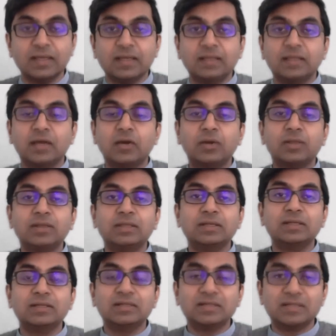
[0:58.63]
Now in
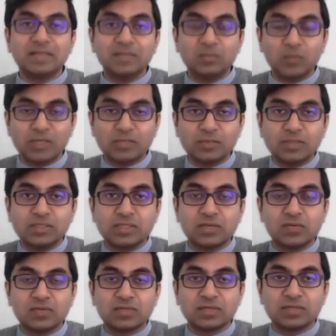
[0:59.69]
the investment
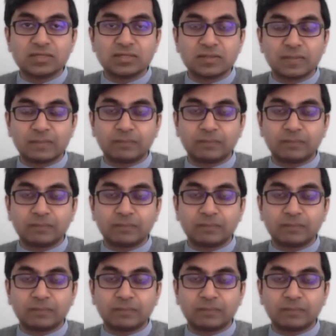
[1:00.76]
services,